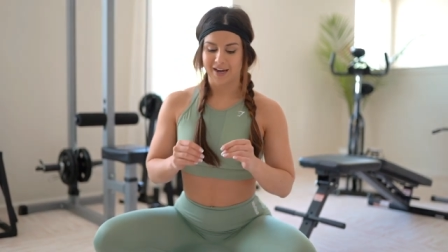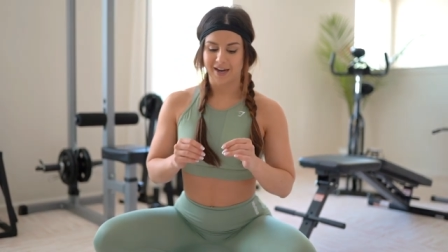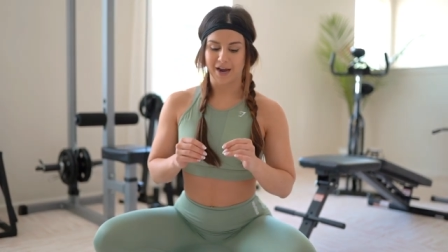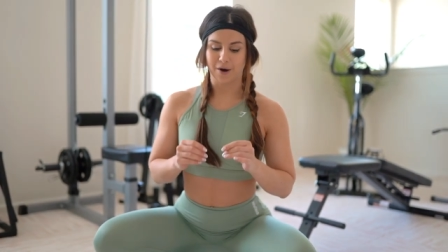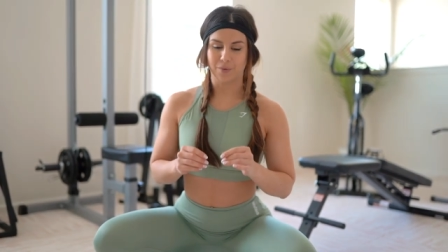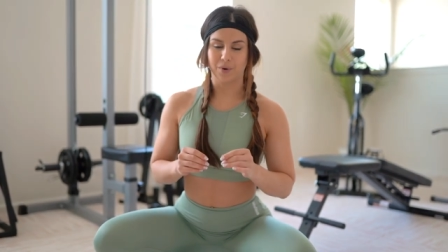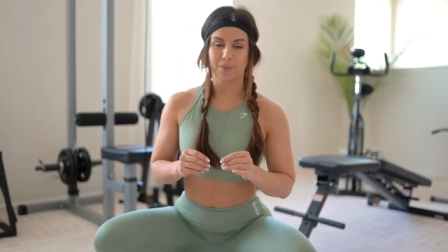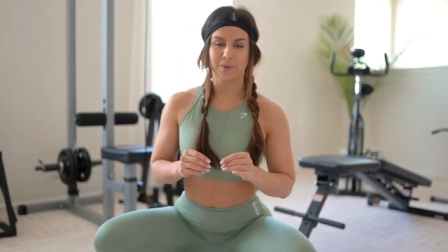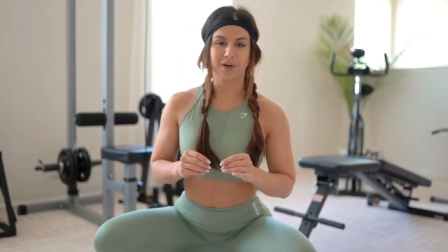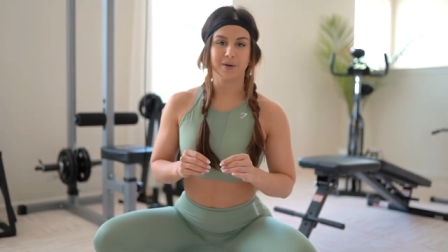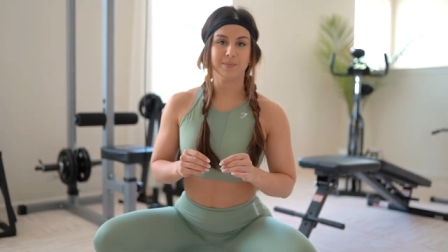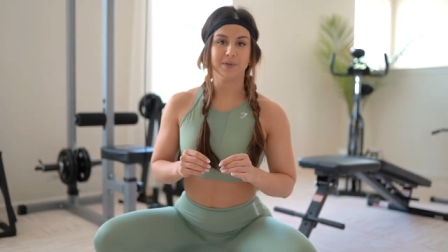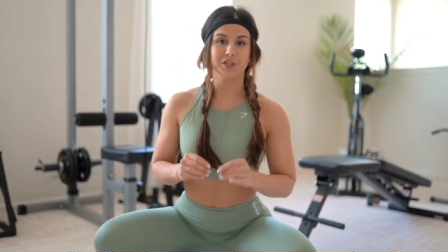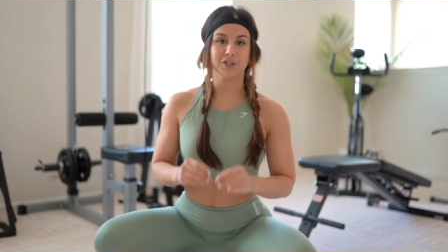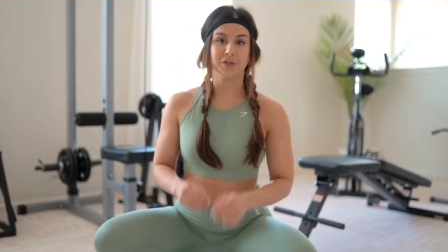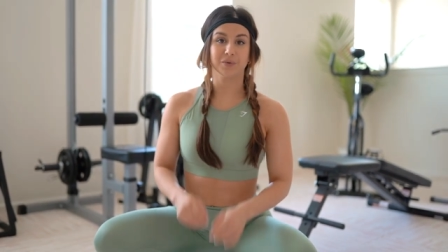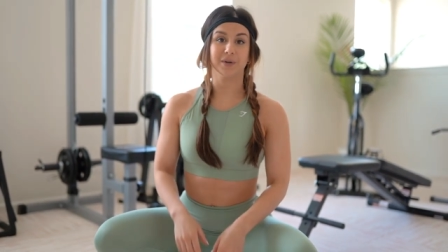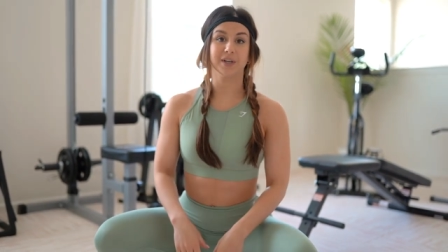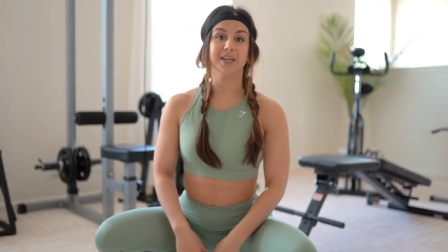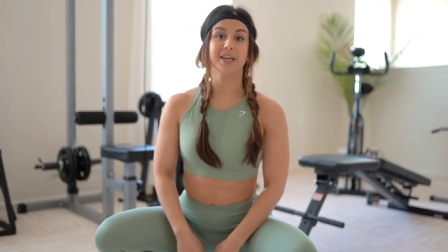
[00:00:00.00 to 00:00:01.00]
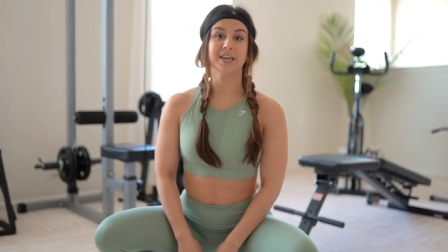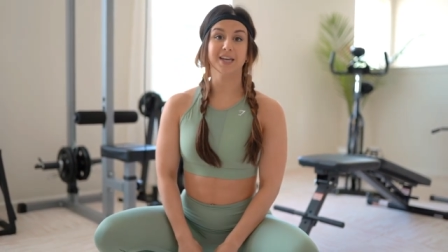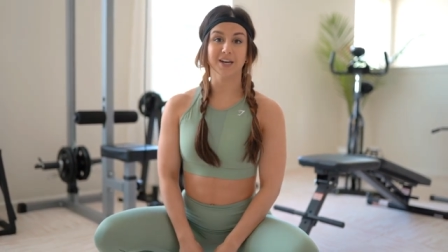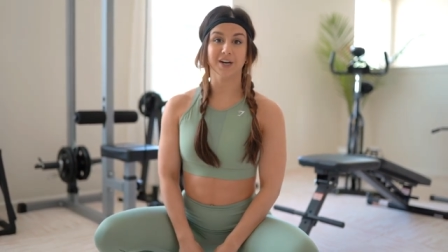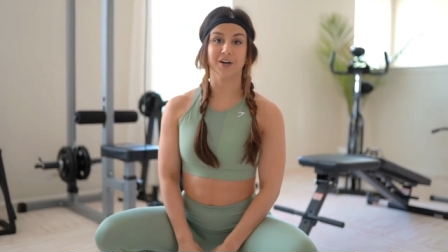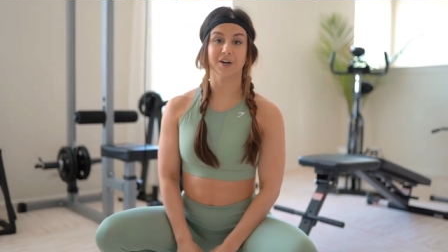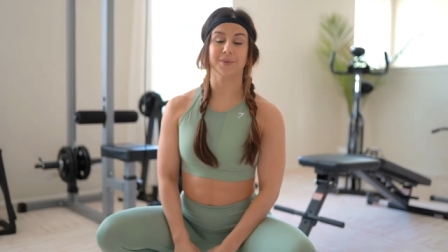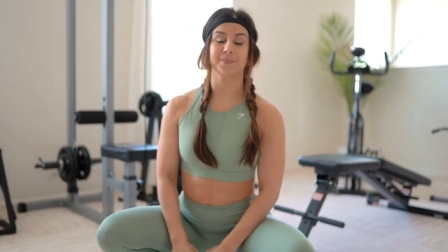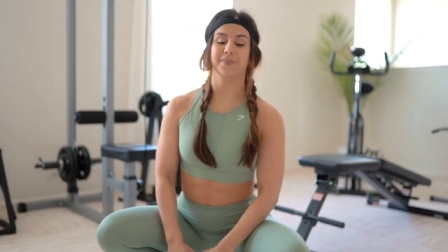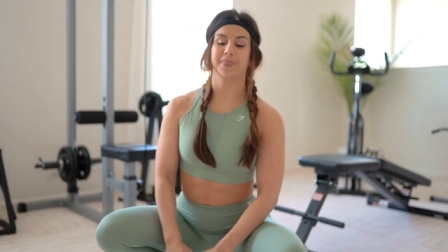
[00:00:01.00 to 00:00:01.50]
Now what we're gonna be doing
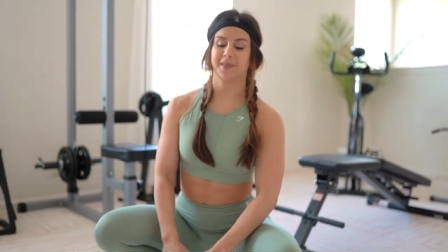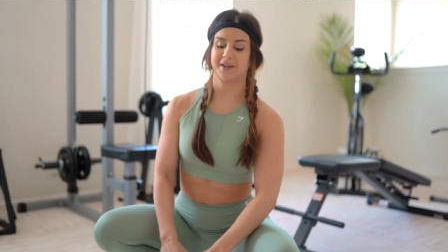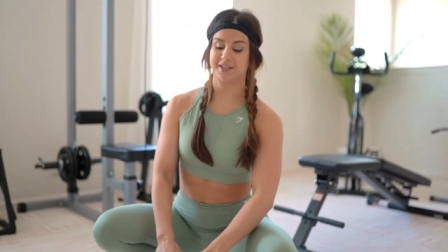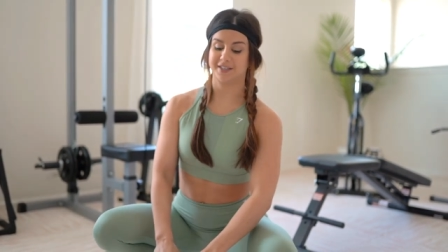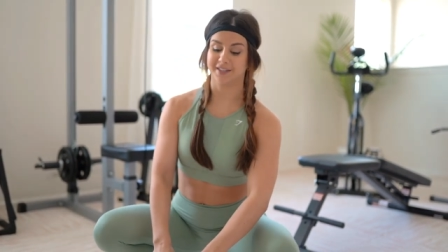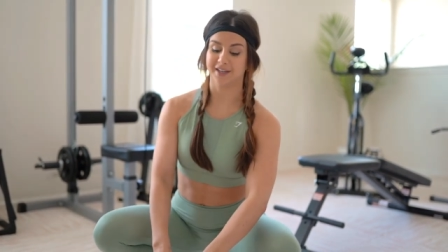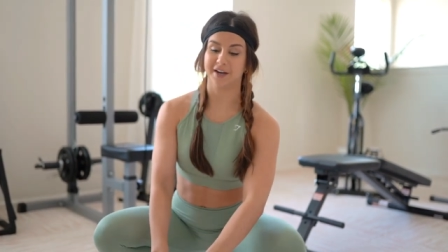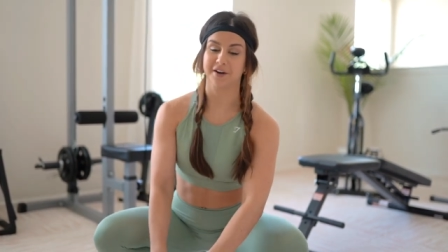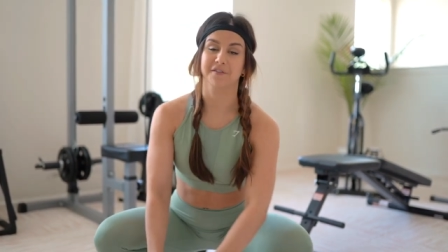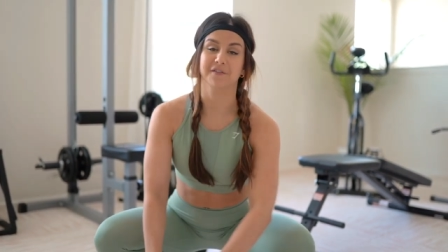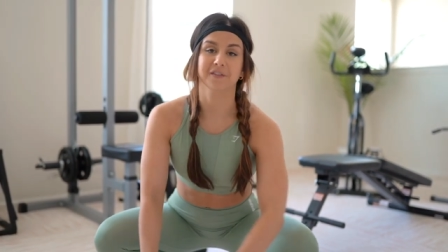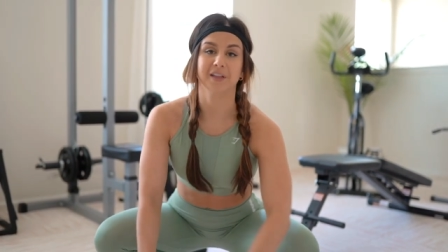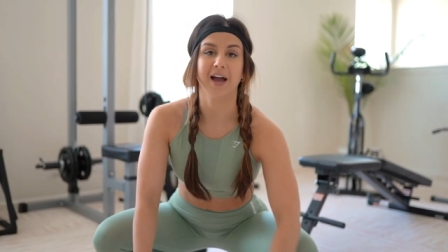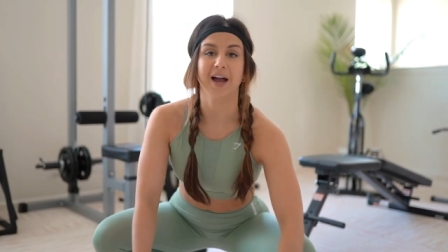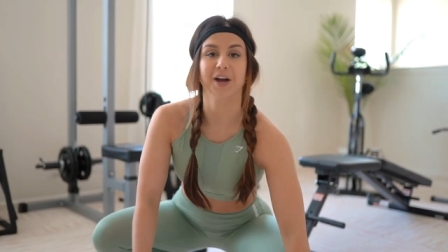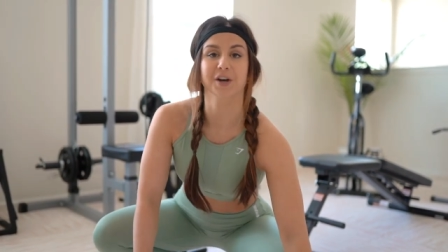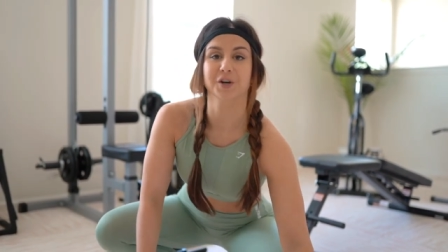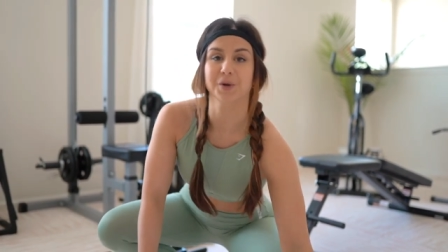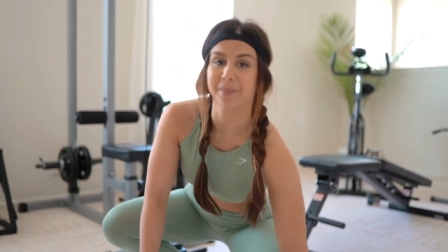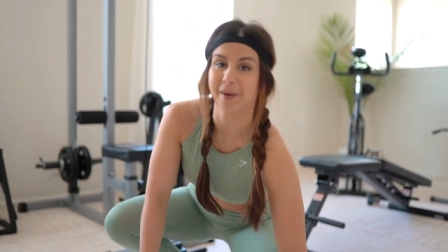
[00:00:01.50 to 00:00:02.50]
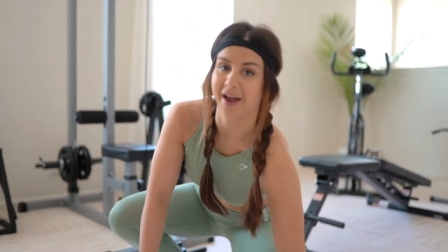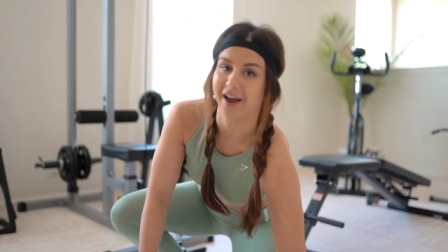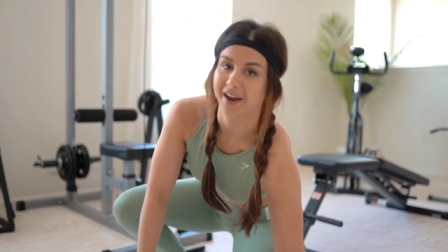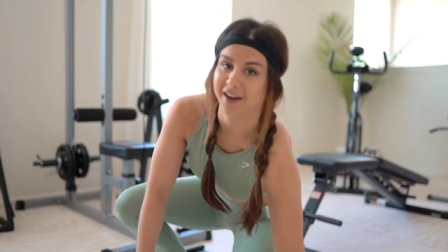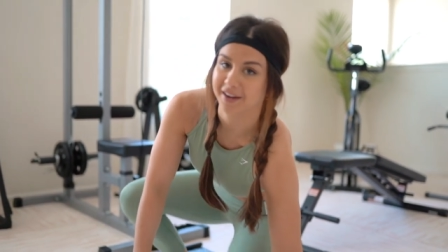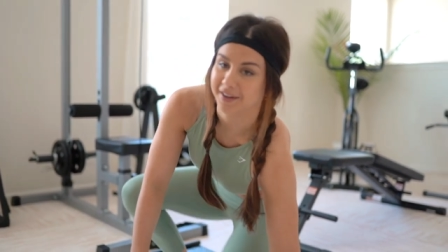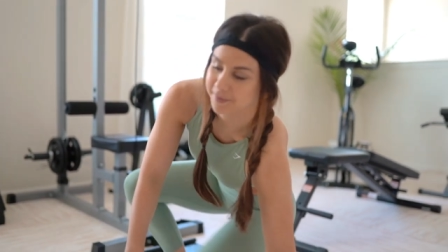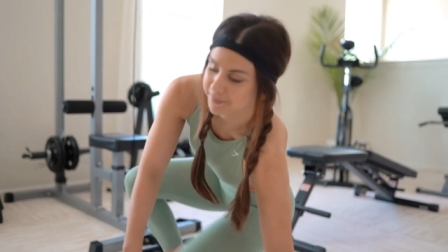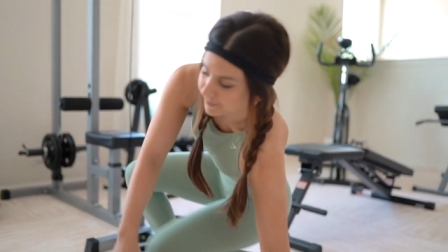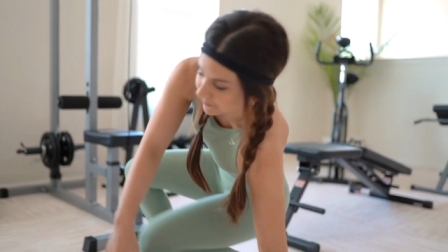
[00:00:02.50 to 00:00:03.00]
here is laying flat on your
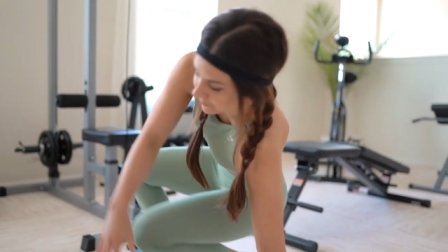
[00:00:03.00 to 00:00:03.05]
back.